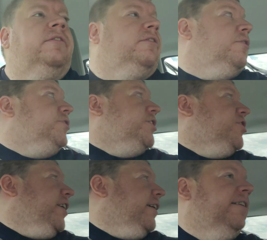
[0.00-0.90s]
No such
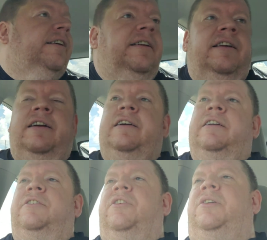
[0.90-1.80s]
thing.
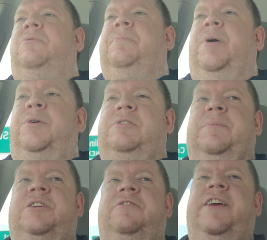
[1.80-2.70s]
We're trying to impose a
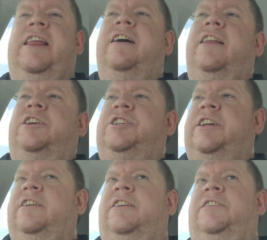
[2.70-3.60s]
bunch of idiotic
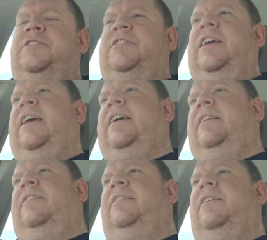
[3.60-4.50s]
shit on us, and